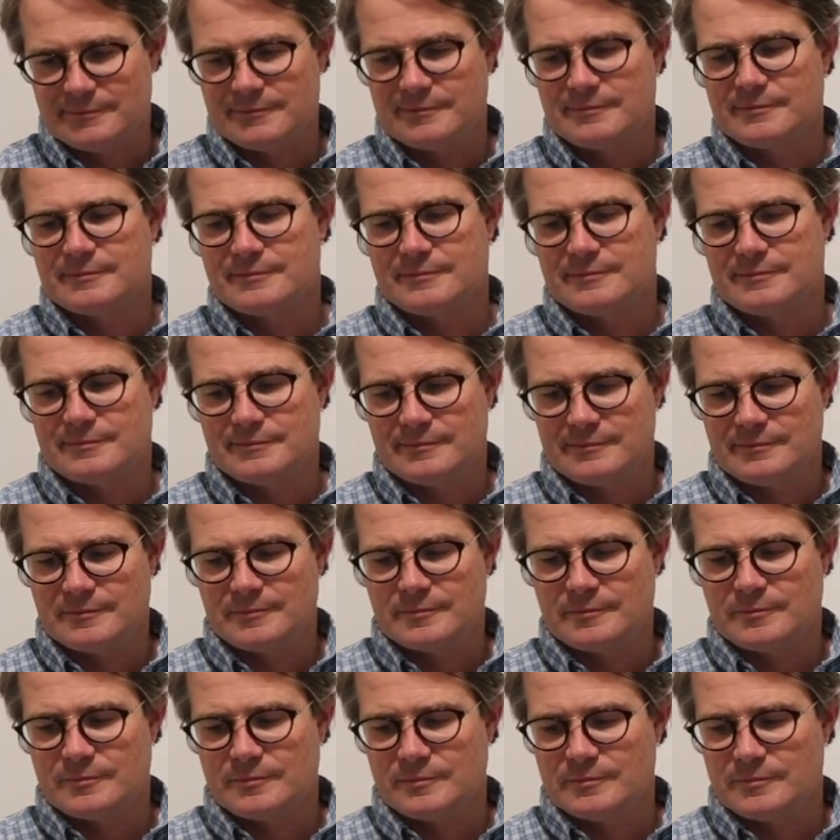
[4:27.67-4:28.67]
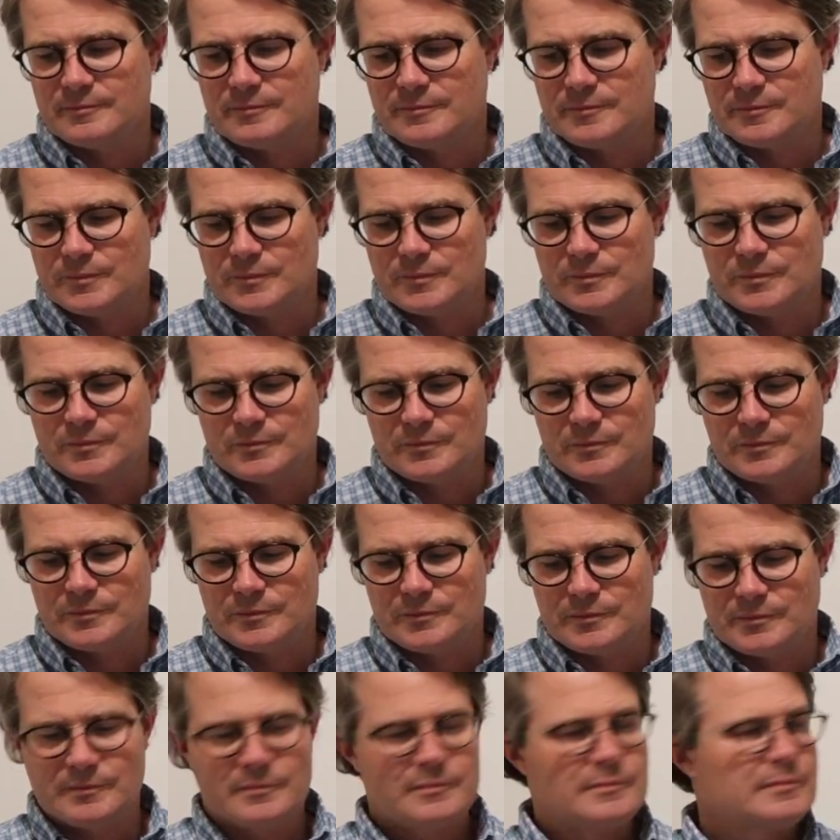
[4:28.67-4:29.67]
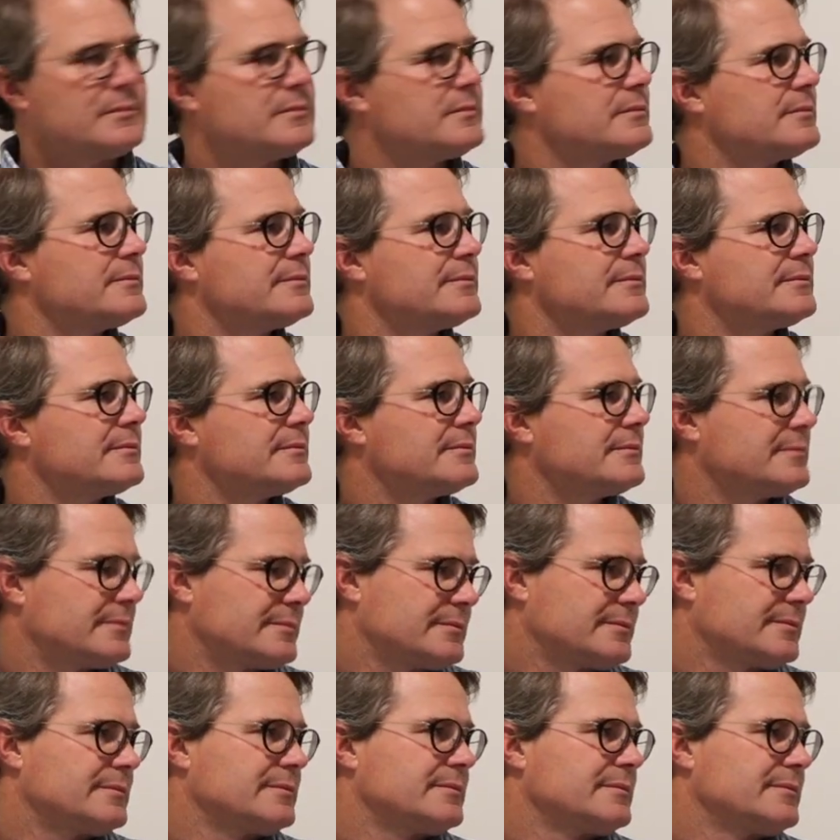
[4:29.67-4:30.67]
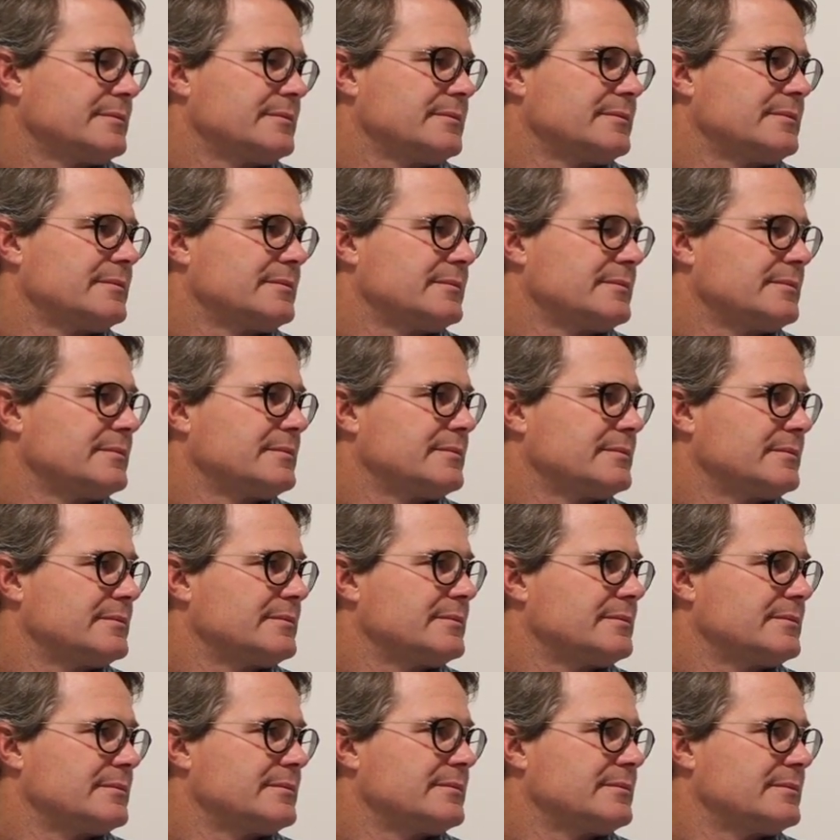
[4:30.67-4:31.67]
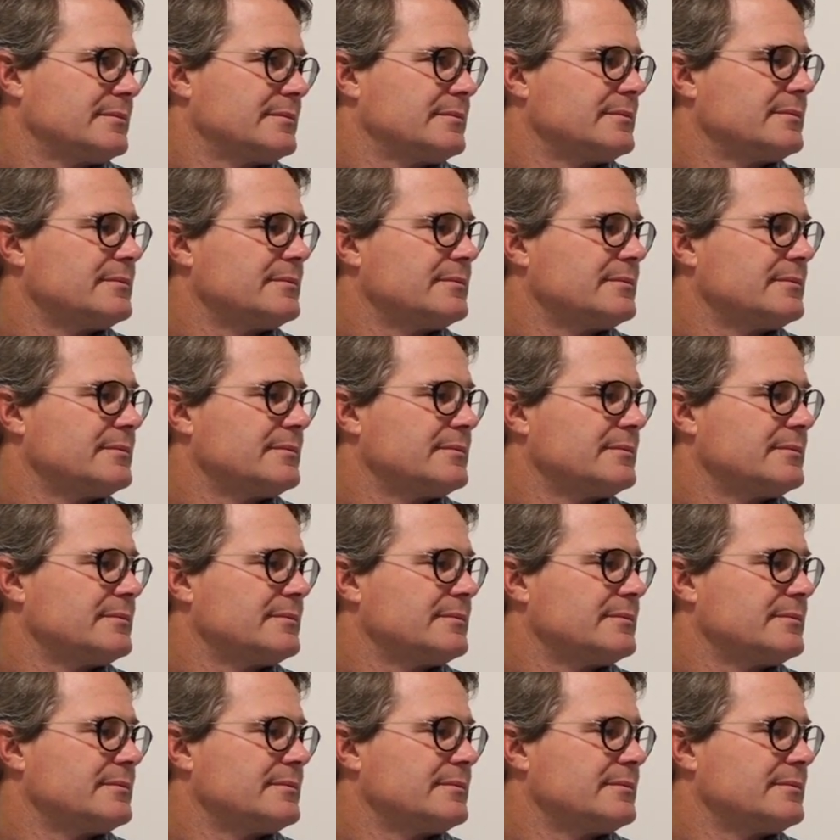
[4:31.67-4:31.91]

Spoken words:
This person isn't speaking.